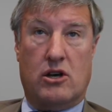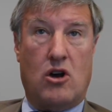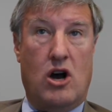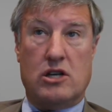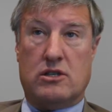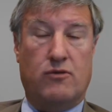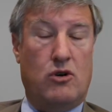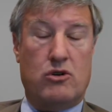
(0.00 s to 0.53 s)

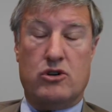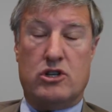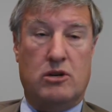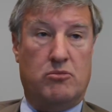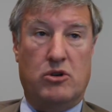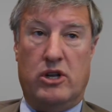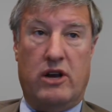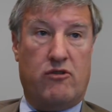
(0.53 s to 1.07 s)
cost of
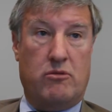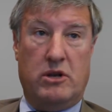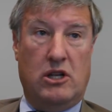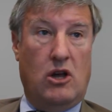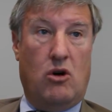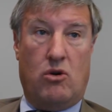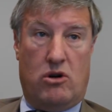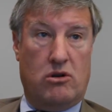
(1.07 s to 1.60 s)
ownership will never be
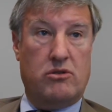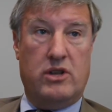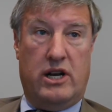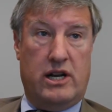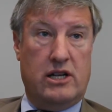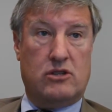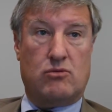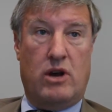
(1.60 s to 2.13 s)
lower than
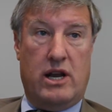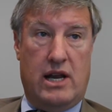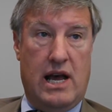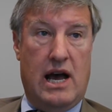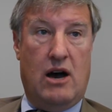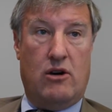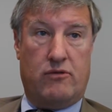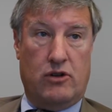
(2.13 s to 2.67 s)
it is right
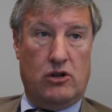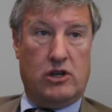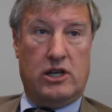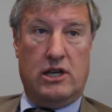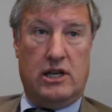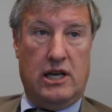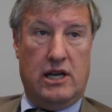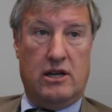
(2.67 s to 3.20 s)
now if you're
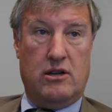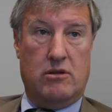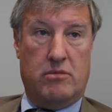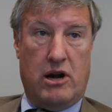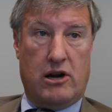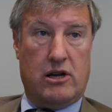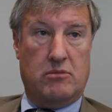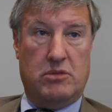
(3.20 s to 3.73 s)
looking to get into the
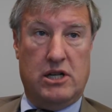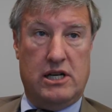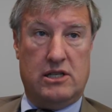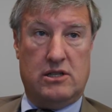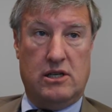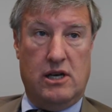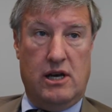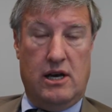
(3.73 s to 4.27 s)
marketplace.